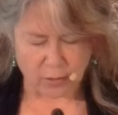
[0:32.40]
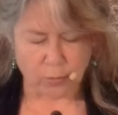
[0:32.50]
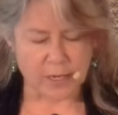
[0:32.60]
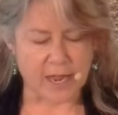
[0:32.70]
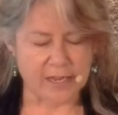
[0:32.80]

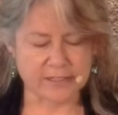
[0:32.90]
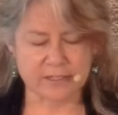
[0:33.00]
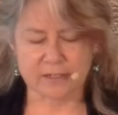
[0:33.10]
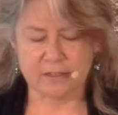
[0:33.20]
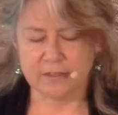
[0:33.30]
we
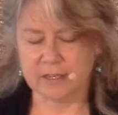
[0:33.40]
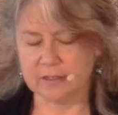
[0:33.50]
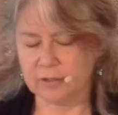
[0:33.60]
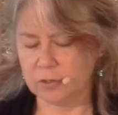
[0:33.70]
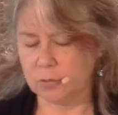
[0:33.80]
ask
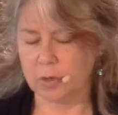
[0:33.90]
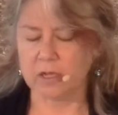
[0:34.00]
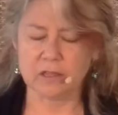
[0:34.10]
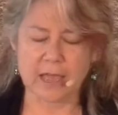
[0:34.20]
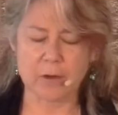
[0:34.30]
that you
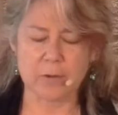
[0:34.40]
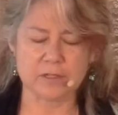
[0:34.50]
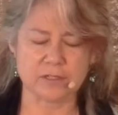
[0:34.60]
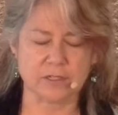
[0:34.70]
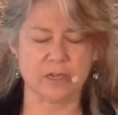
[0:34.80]
allow
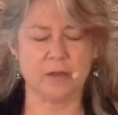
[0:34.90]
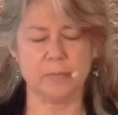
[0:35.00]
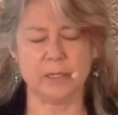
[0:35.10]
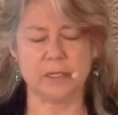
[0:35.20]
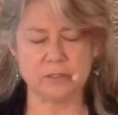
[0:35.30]
us to
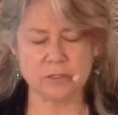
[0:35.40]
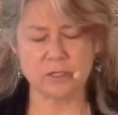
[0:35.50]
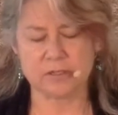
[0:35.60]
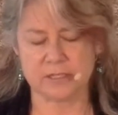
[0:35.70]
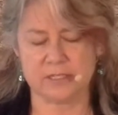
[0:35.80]
come
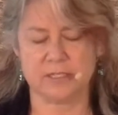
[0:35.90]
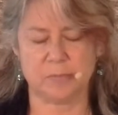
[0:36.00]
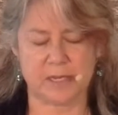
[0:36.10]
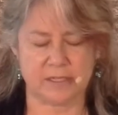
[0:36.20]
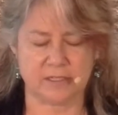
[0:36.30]
into this
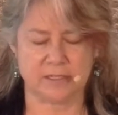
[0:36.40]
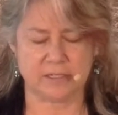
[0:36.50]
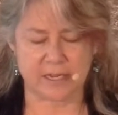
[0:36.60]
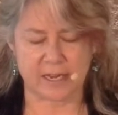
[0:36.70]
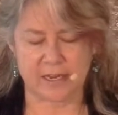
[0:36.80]
space
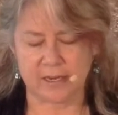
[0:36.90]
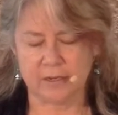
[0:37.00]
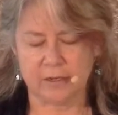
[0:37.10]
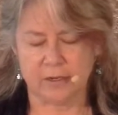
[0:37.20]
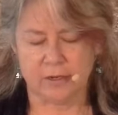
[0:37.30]
today
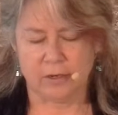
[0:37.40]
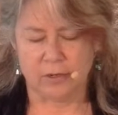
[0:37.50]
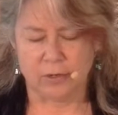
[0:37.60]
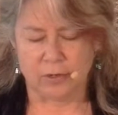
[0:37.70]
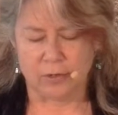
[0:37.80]

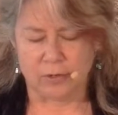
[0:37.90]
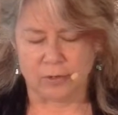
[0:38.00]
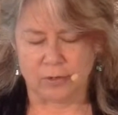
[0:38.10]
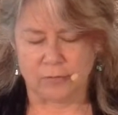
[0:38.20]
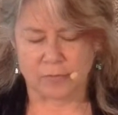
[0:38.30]

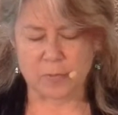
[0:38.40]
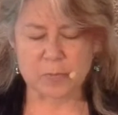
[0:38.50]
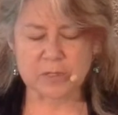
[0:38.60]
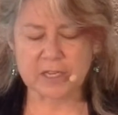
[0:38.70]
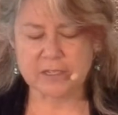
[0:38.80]
from the
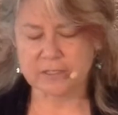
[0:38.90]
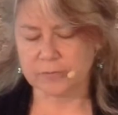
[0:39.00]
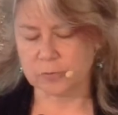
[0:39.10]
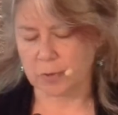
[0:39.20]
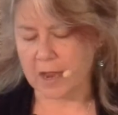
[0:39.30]
place
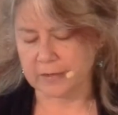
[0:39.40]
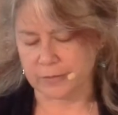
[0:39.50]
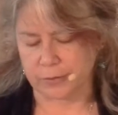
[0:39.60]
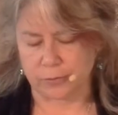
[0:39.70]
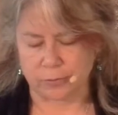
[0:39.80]
of
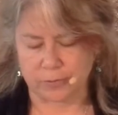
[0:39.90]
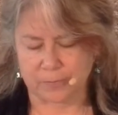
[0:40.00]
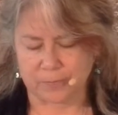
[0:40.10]
gratitude.